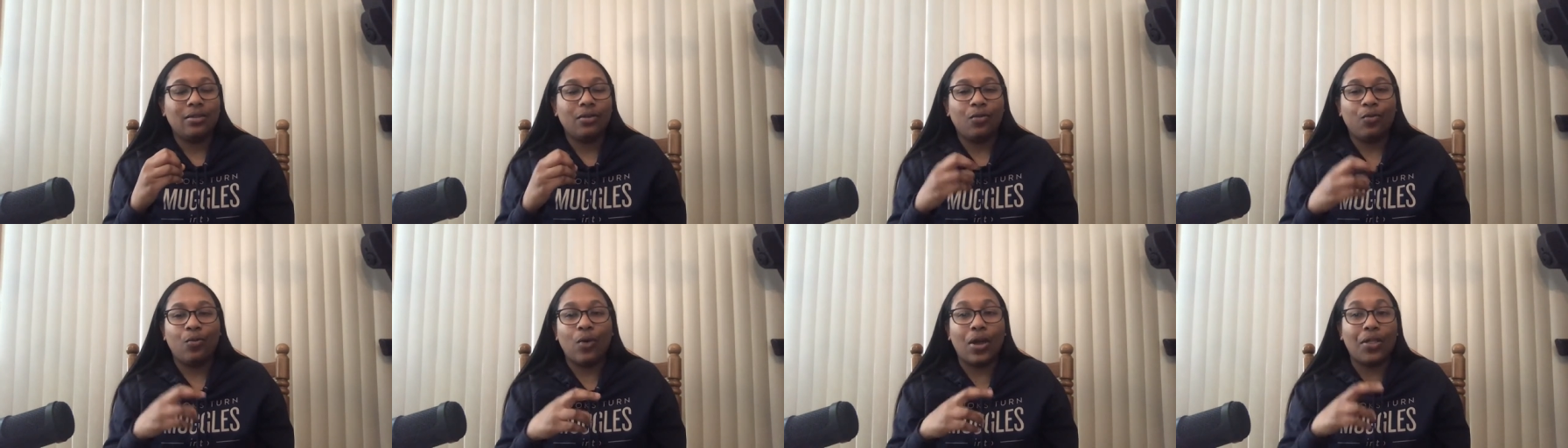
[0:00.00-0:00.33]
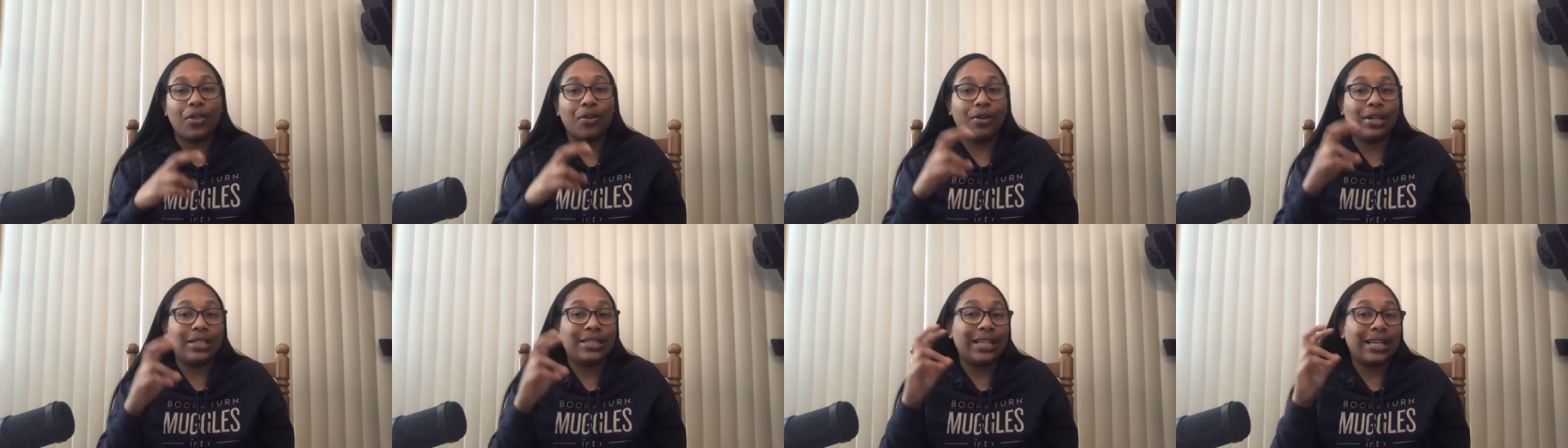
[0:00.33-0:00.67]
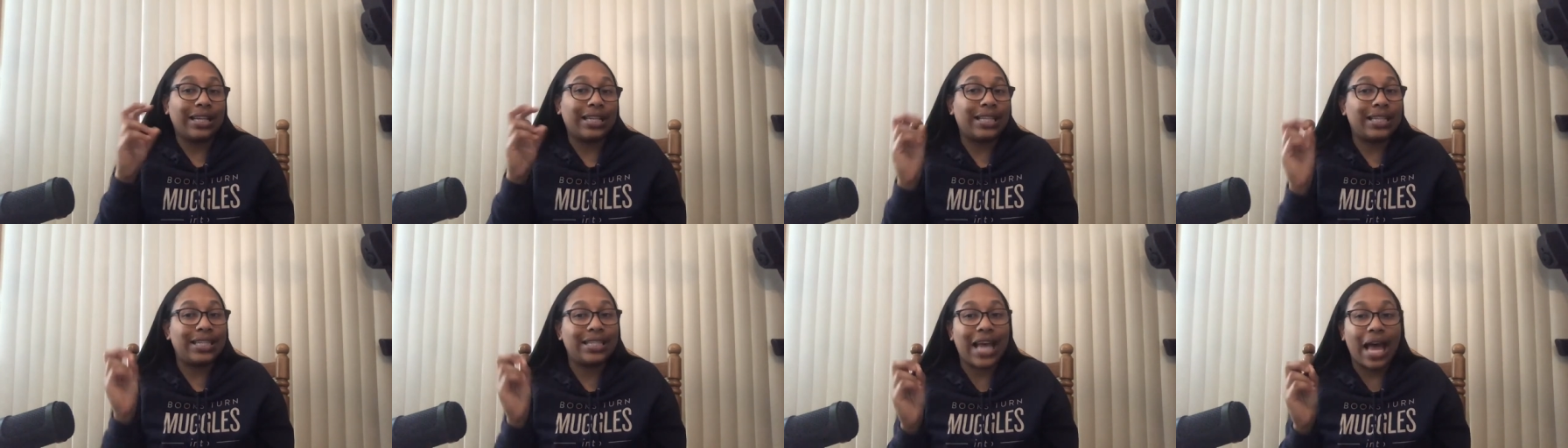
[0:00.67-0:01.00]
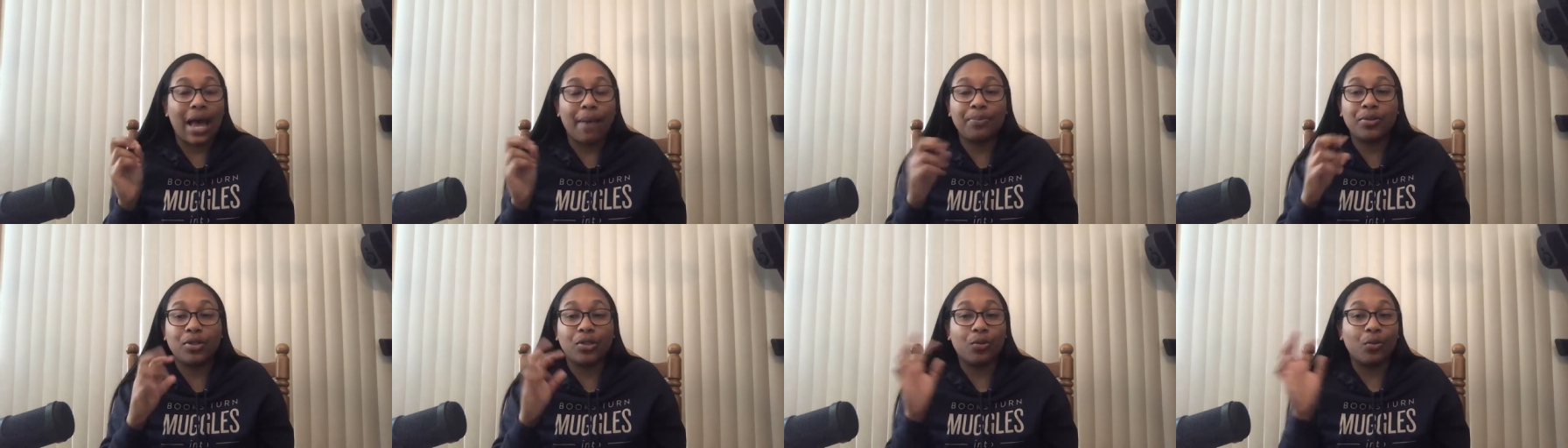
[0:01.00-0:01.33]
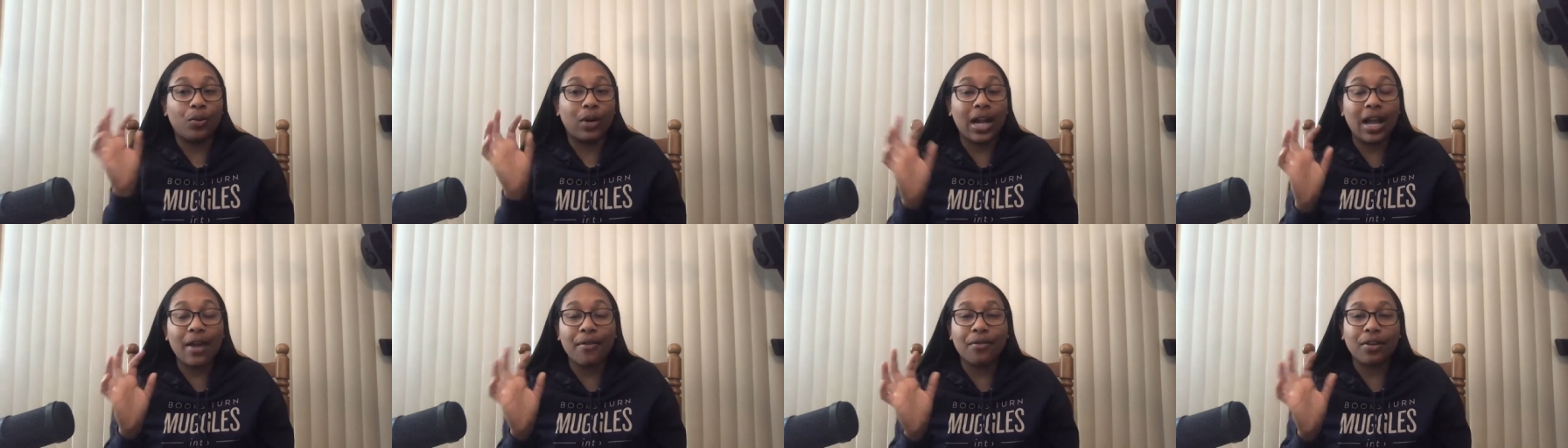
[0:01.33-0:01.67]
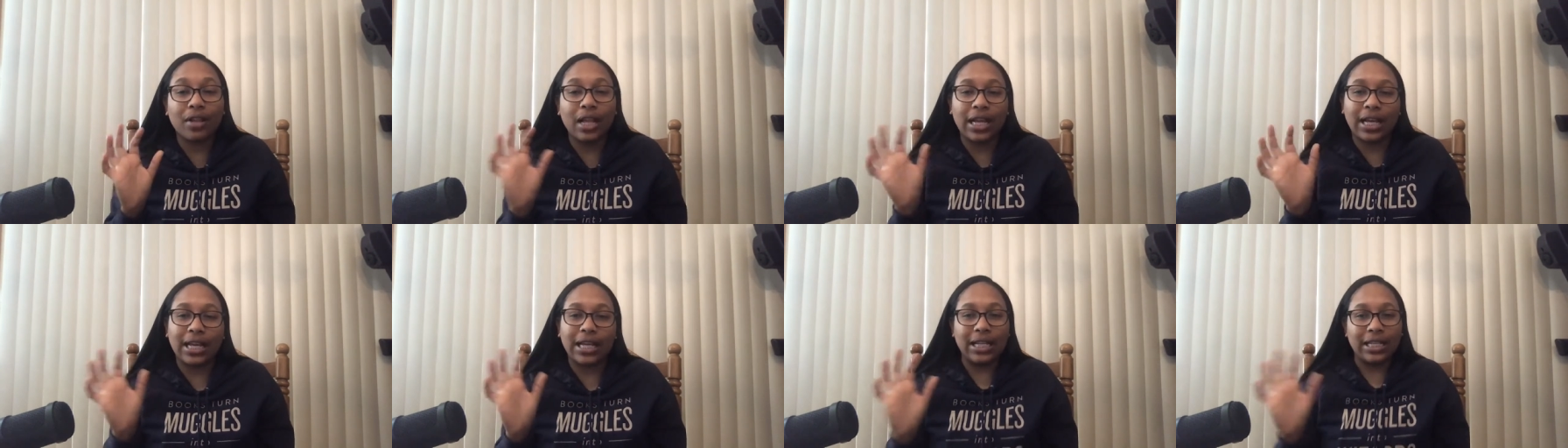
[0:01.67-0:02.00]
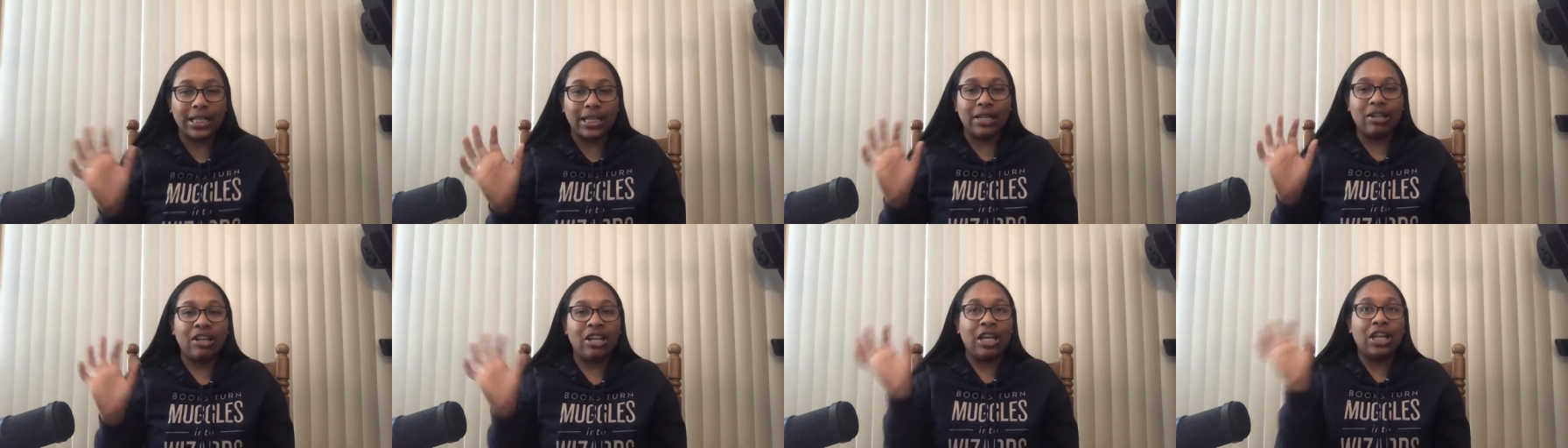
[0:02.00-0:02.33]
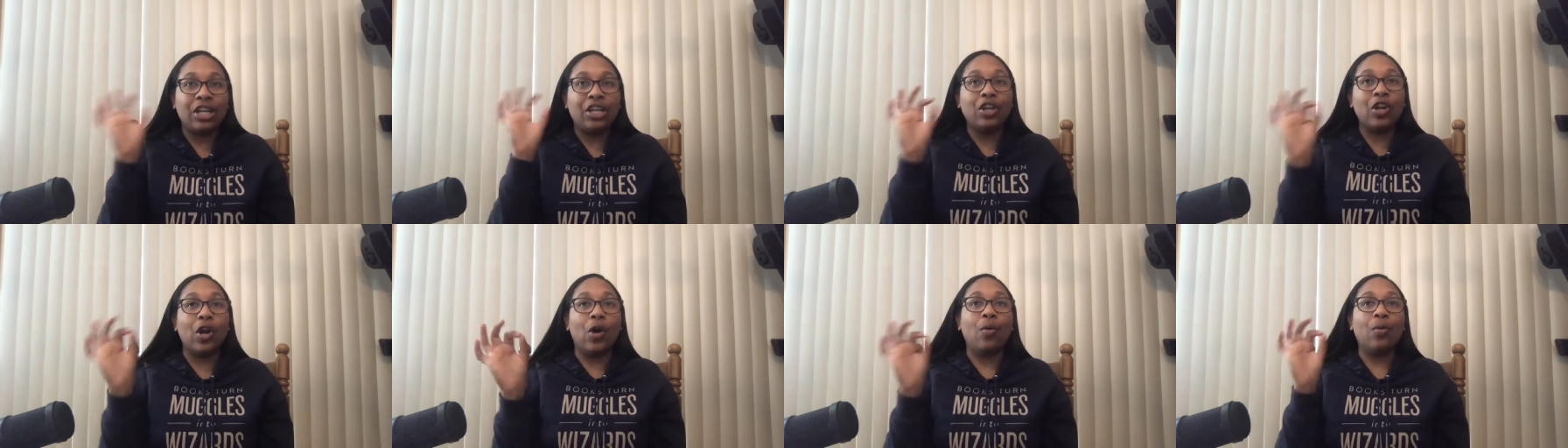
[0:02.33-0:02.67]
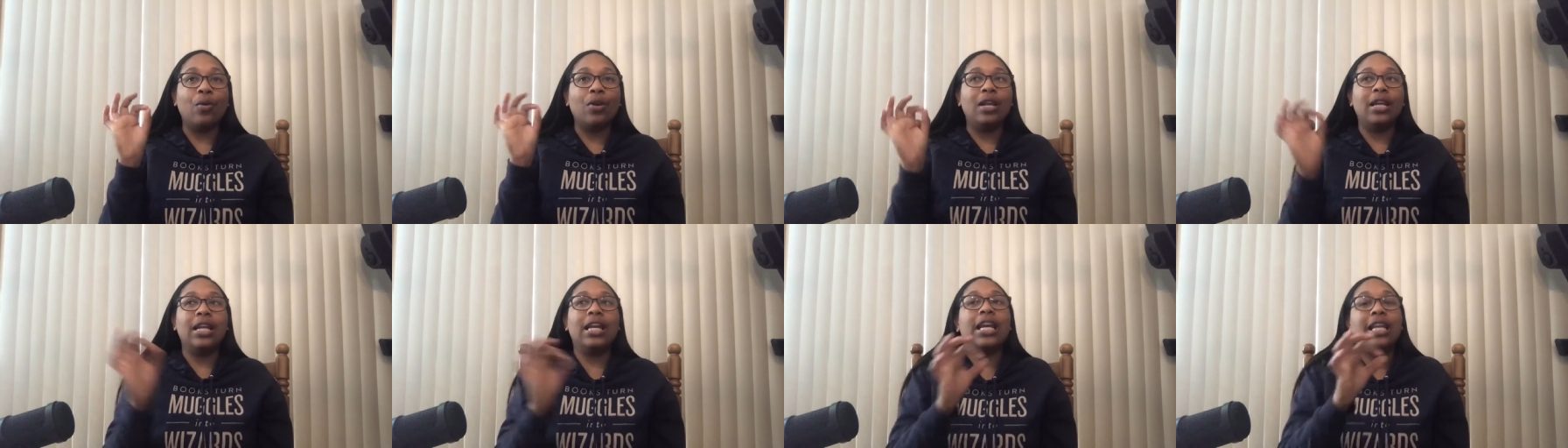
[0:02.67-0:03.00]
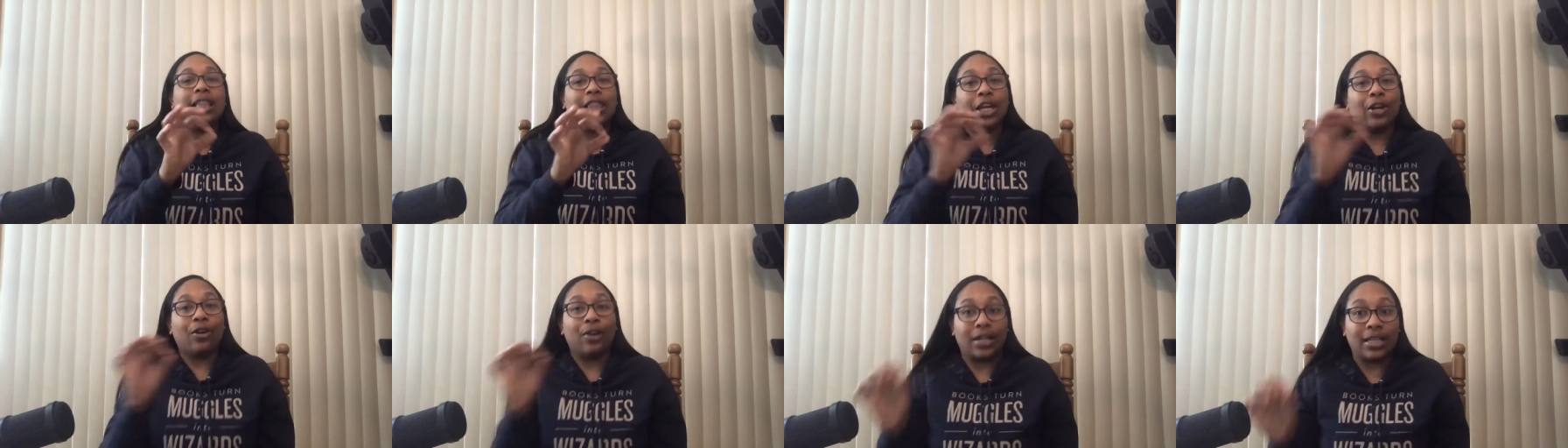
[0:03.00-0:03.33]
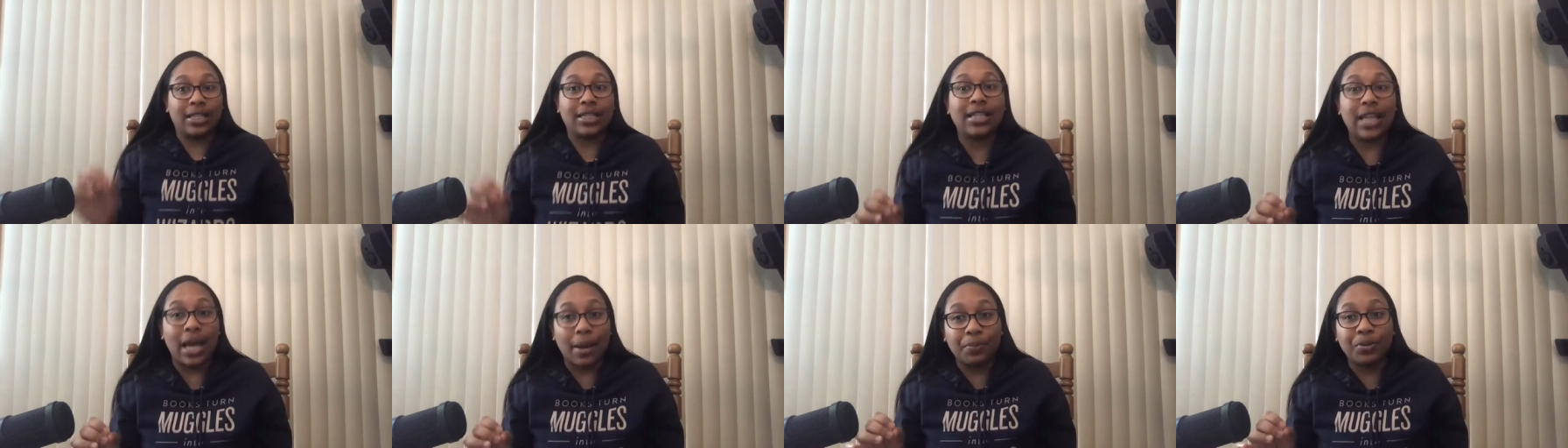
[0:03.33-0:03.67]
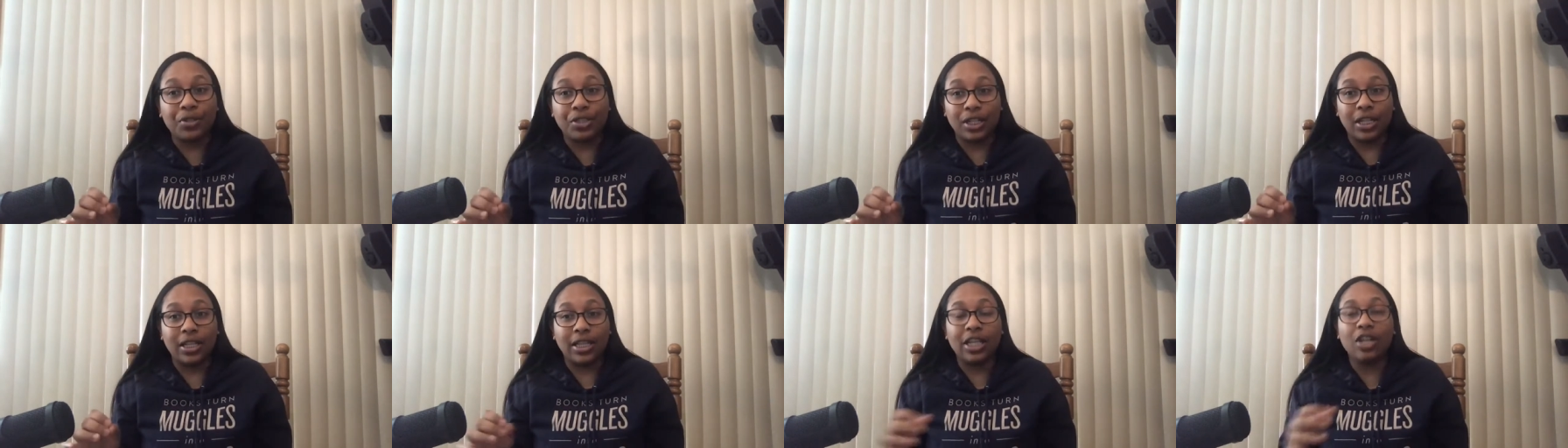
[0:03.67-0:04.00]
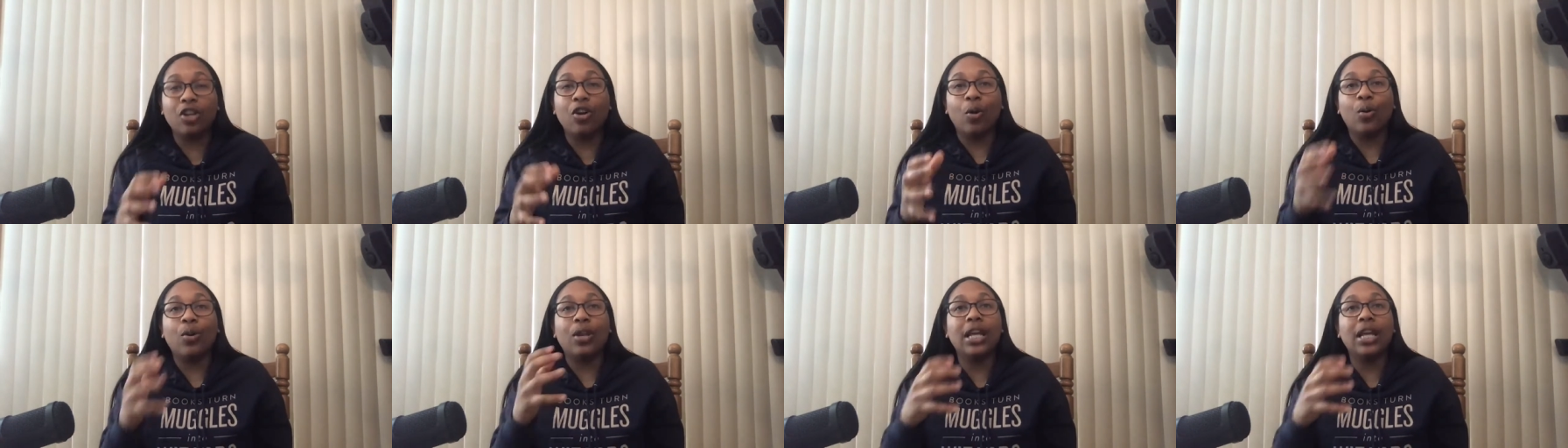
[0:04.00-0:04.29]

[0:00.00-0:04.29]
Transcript: whether it's accept or whatever like you don't need their exception you don't